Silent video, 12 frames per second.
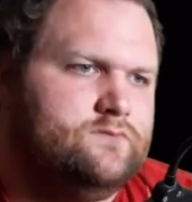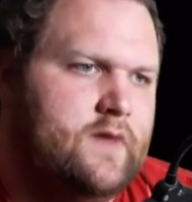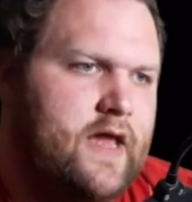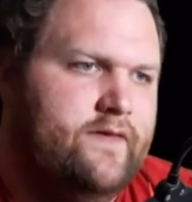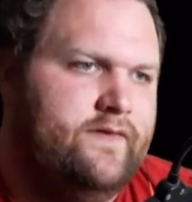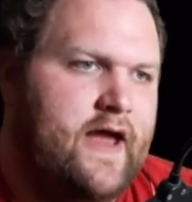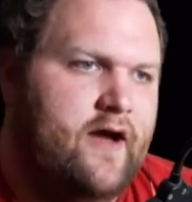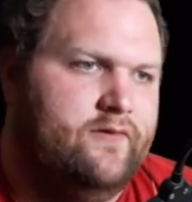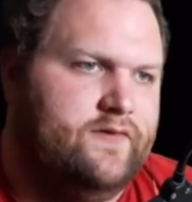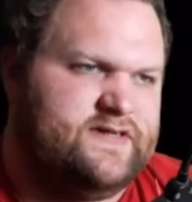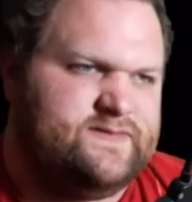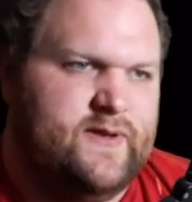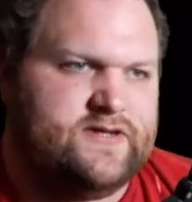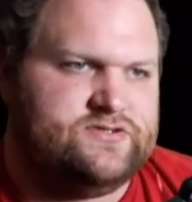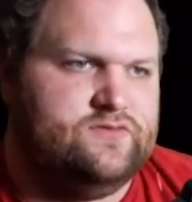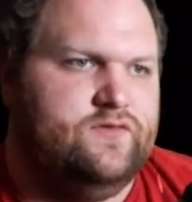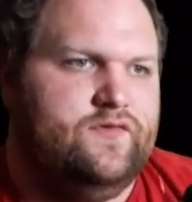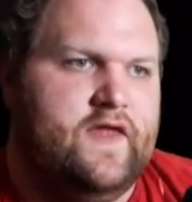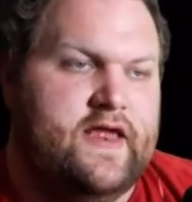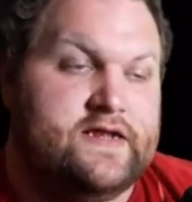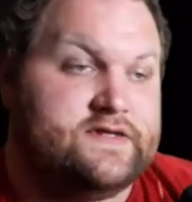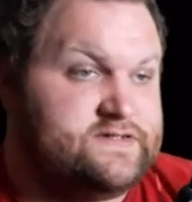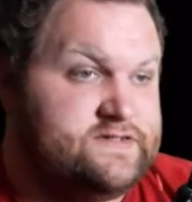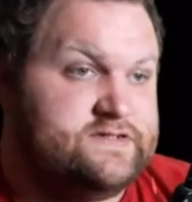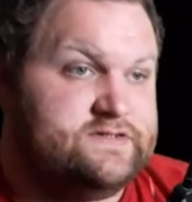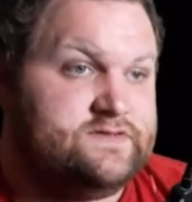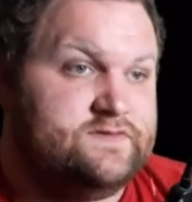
And now the special things.